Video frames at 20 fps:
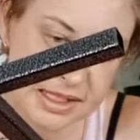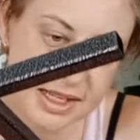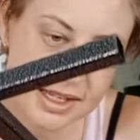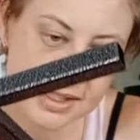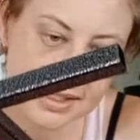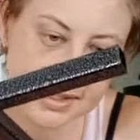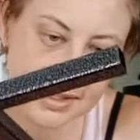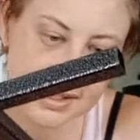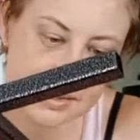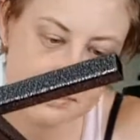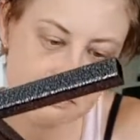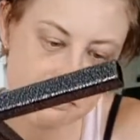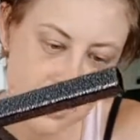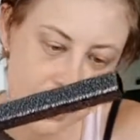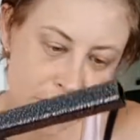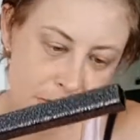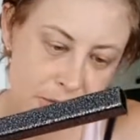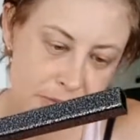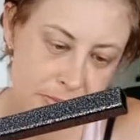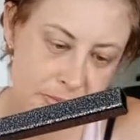dusty
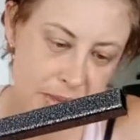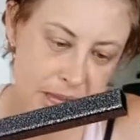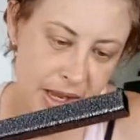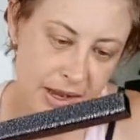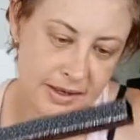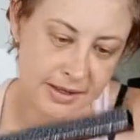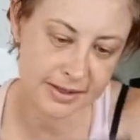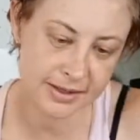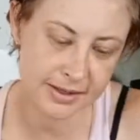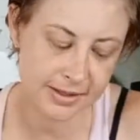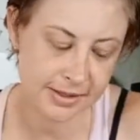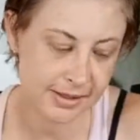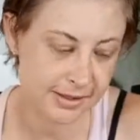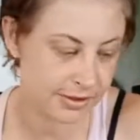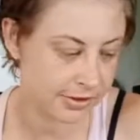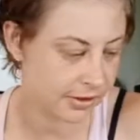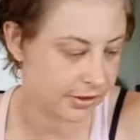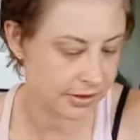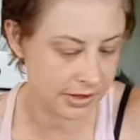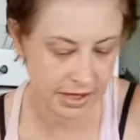metal pieces.
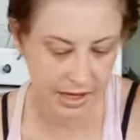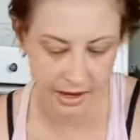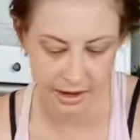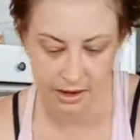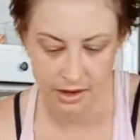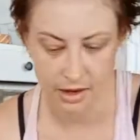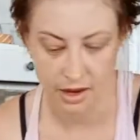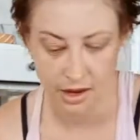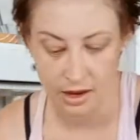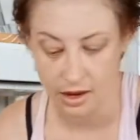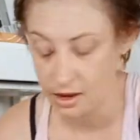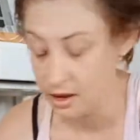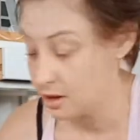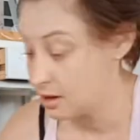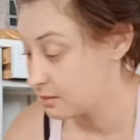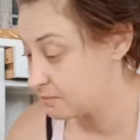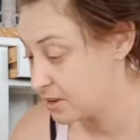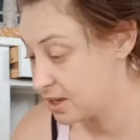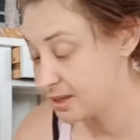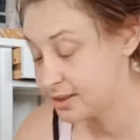So yeah,
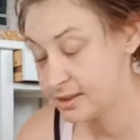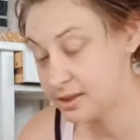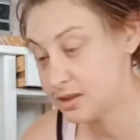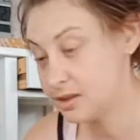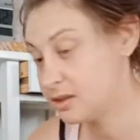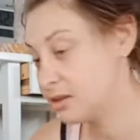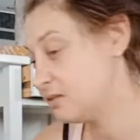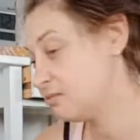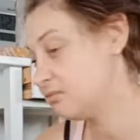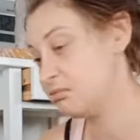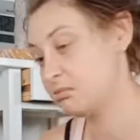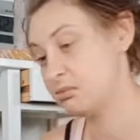best to